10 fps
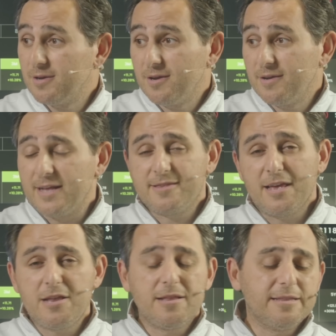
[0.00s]
That's,
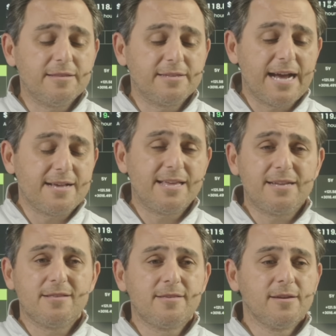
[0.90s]
and guys, that
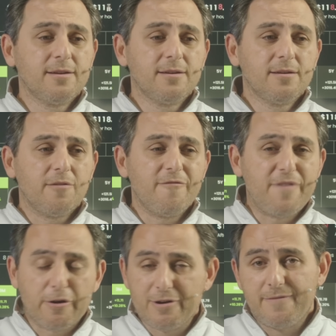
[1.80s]
is
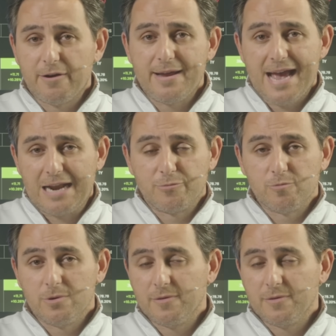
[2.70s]
very, very admirable.